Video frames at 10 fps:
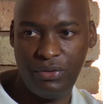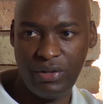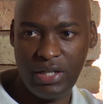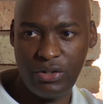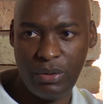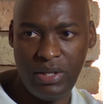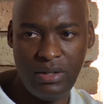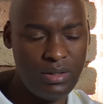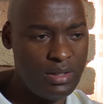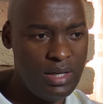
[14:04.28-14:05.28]
freedom
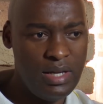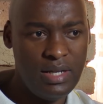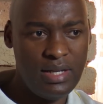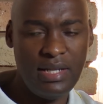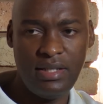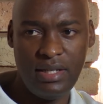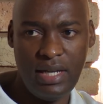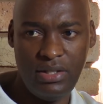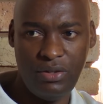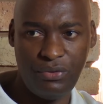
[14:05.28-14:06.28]
in
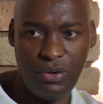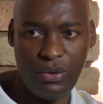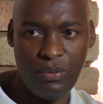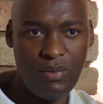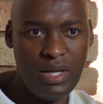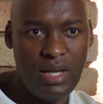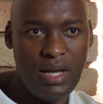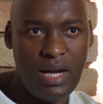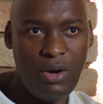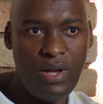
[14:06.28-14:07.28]
1994.
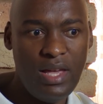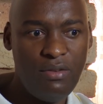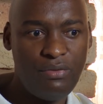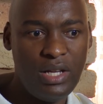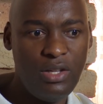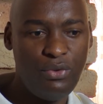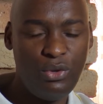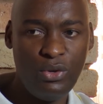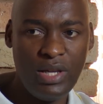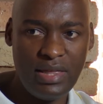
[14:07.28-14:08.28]
However, if
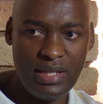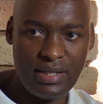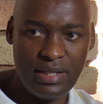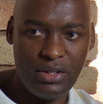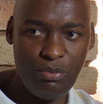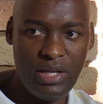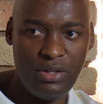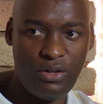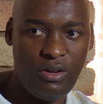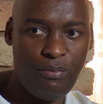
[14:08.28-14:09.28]
you look at the
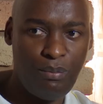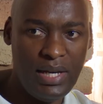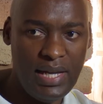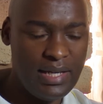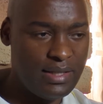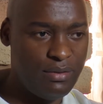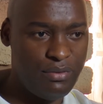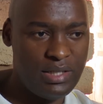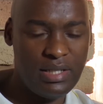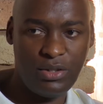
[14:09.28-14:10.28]
treatment of blacks
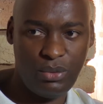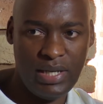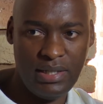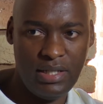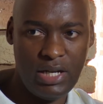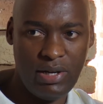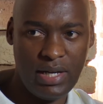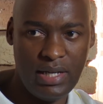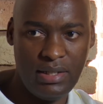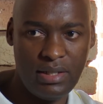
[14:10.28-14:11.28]
versus whites in our
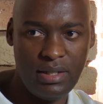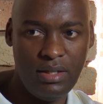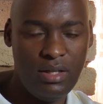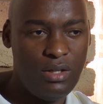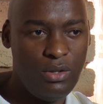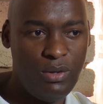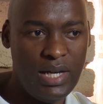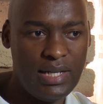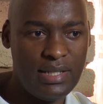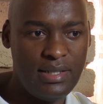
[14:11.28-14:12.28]
country,
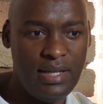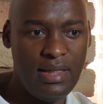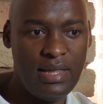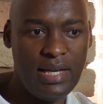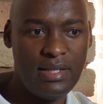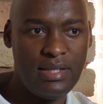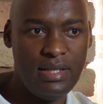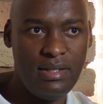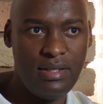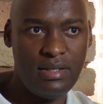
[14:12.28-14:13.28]
you'll understand that
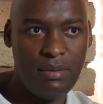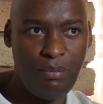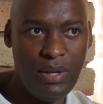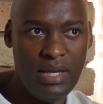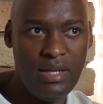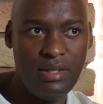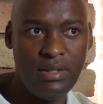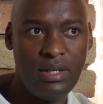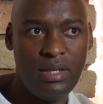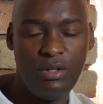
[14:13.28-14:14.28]
it is a
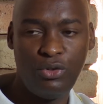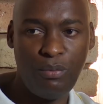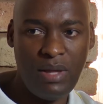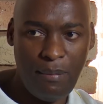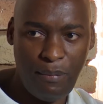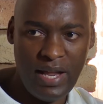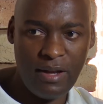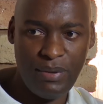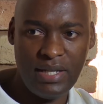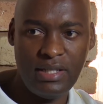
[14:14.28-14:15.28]
pain to be a
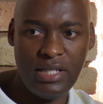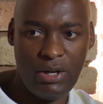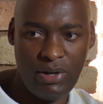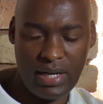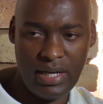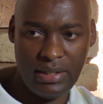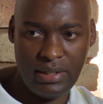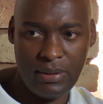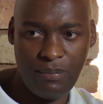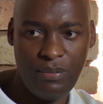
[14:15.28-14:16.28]
black person in our
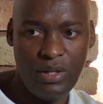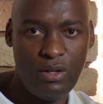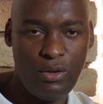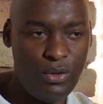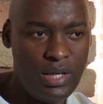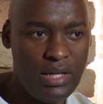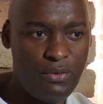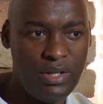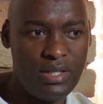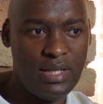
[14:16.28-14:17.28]
country. Look
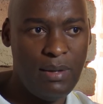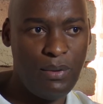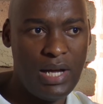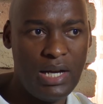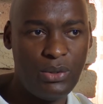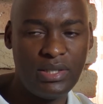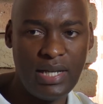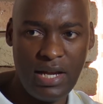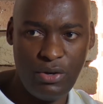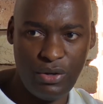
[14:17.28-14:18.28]
at, for example, how
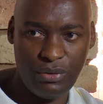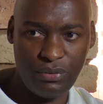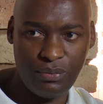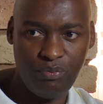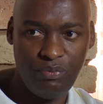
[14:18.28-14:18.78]
Steinhoff